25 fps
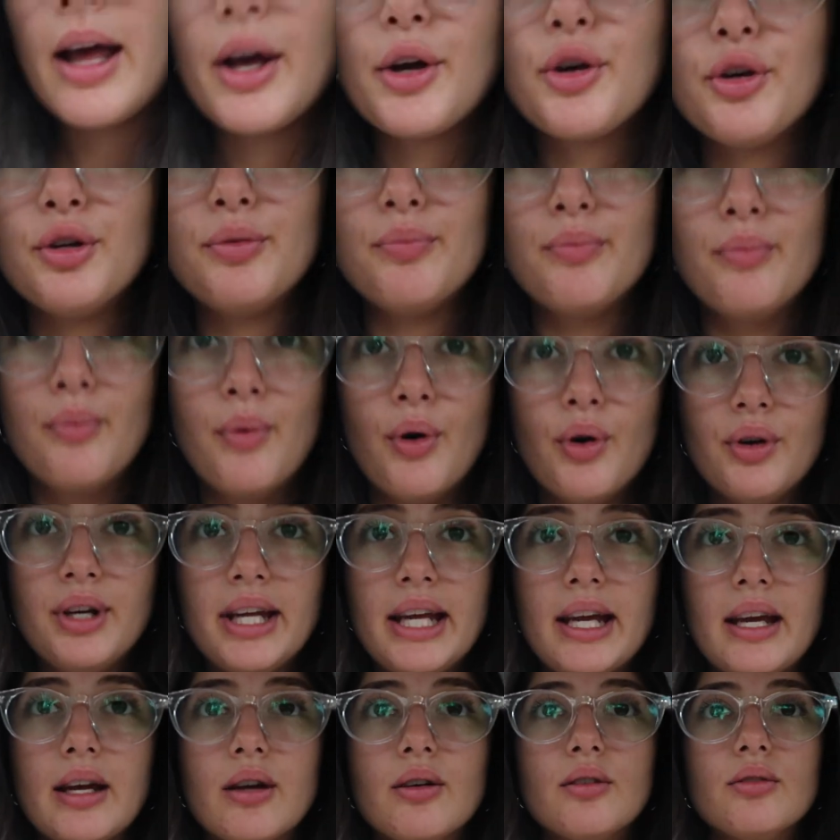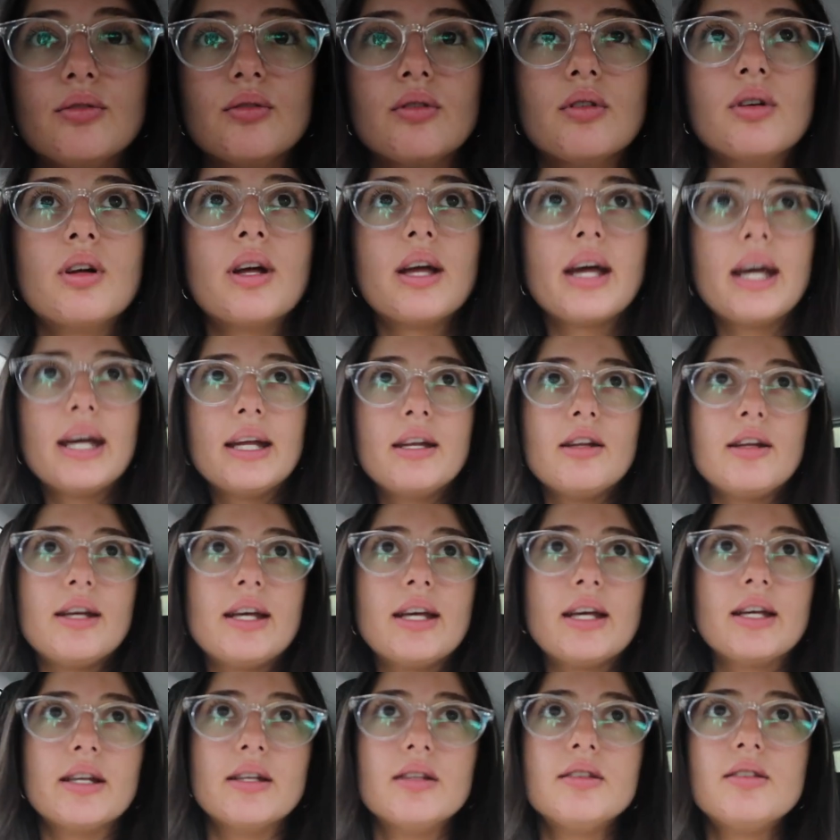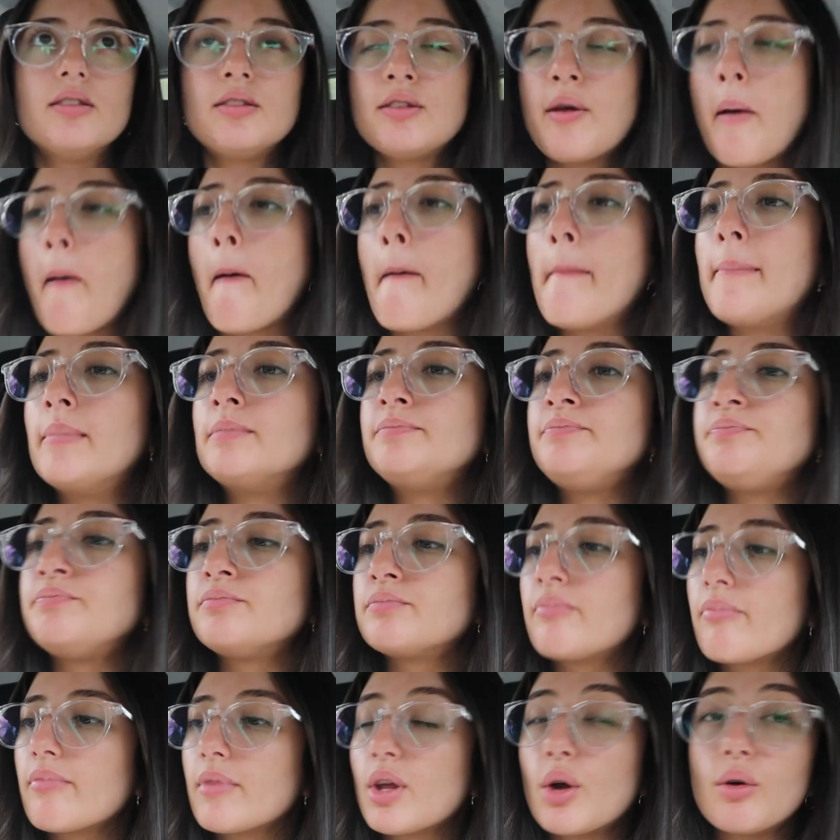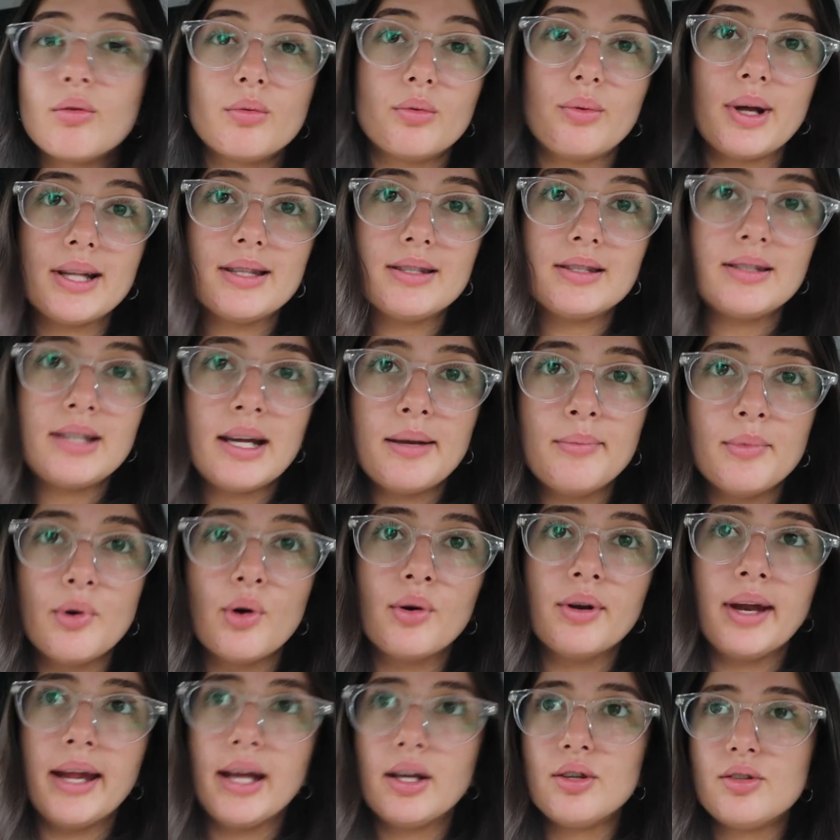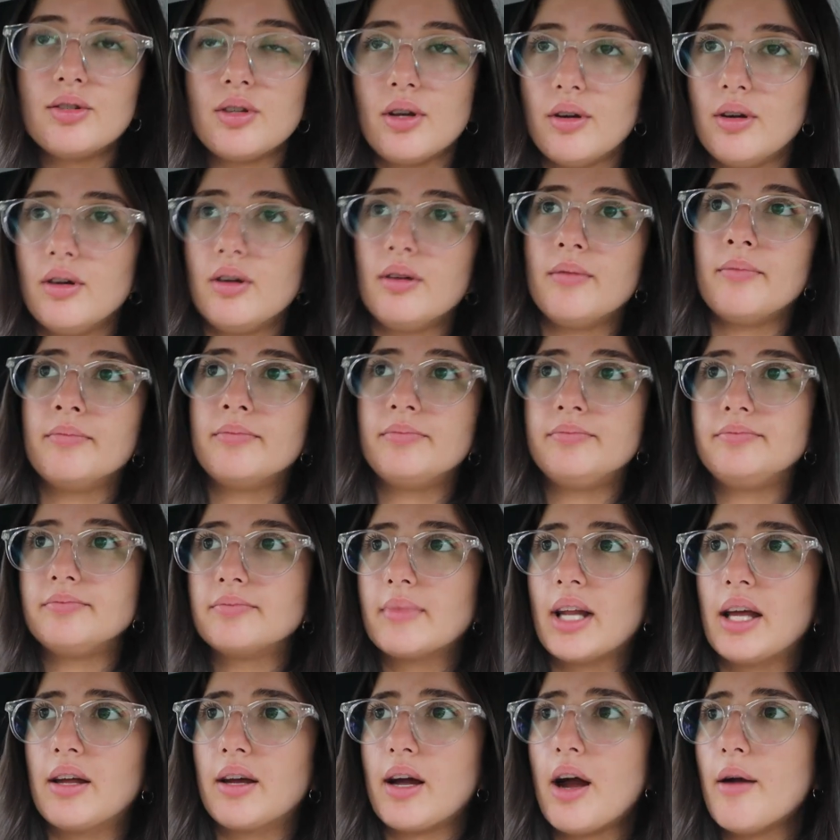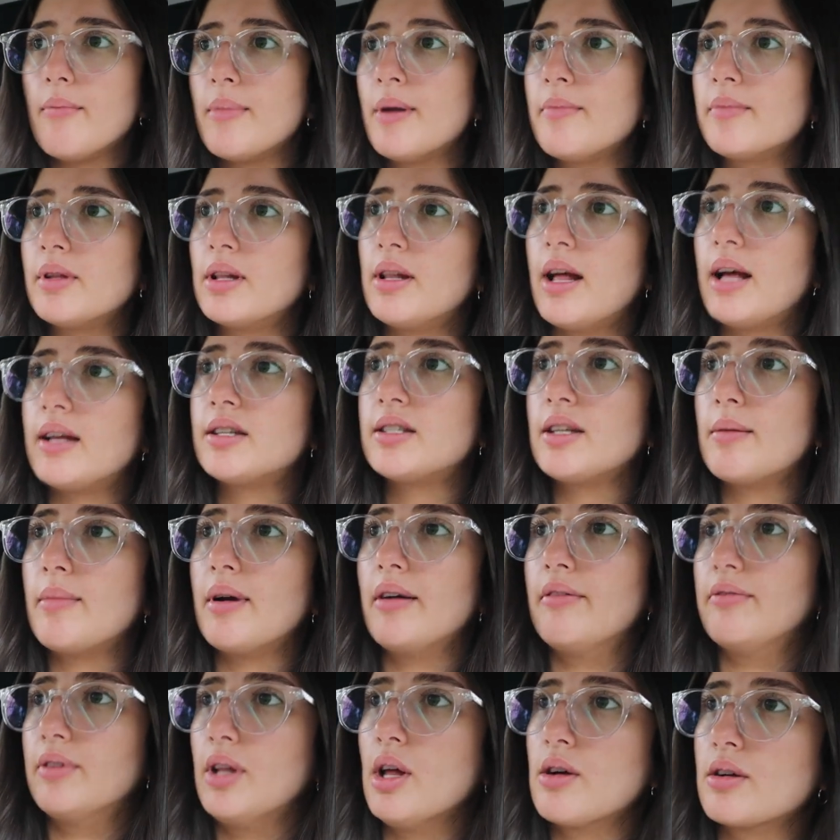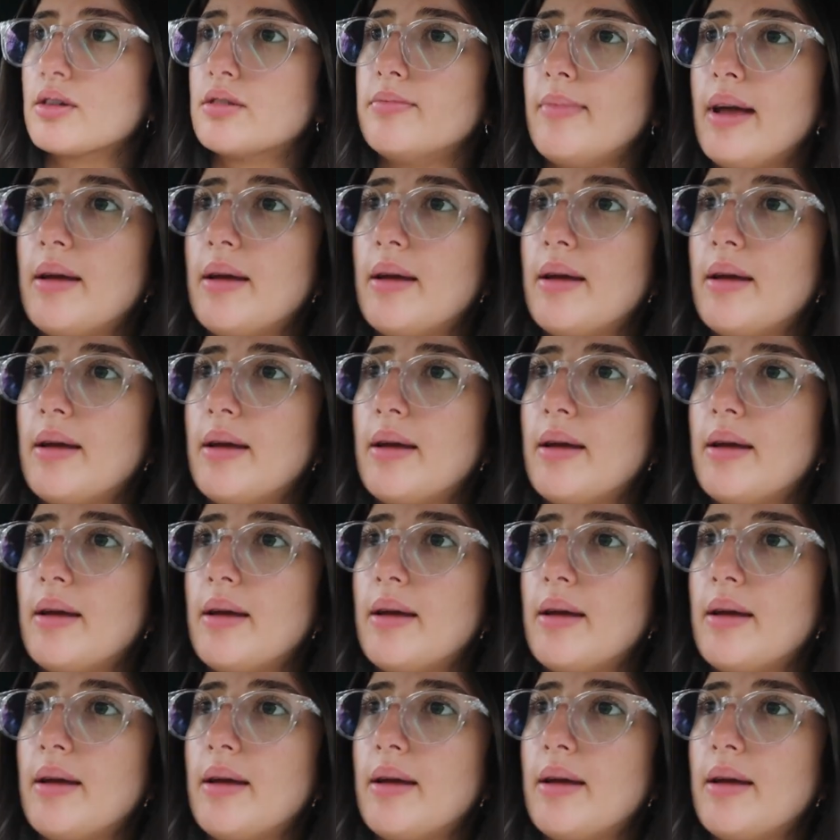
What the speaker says: Good morning. Oh, it is Wednesday morning, so I can't remember the last time I vlogged.